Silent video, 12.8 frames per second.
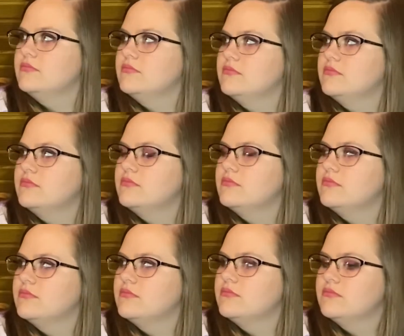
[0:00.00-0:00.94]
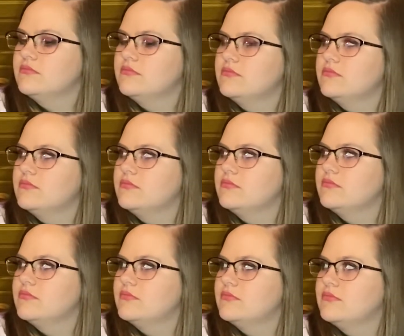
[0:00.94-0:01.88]

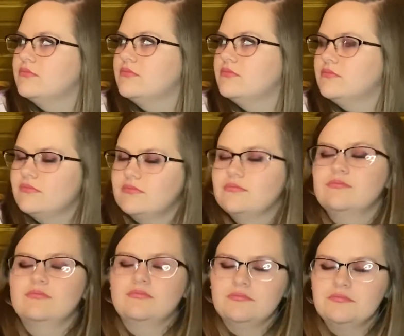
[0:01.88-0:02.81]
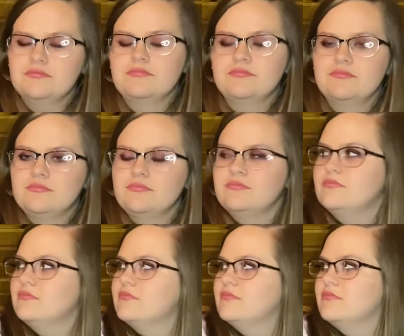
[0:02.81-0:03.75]

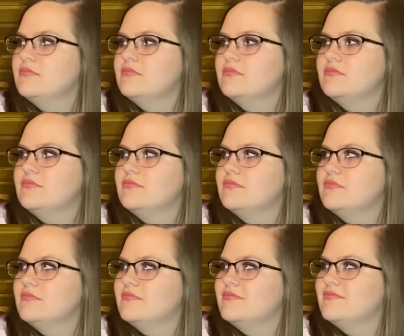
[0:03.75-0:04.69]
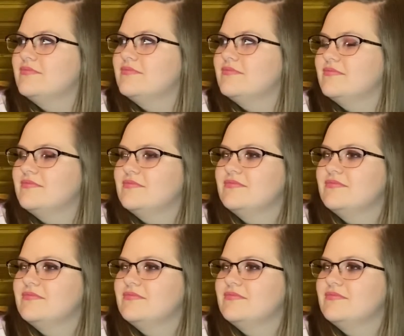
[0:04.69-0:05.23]
The person shown says nothing.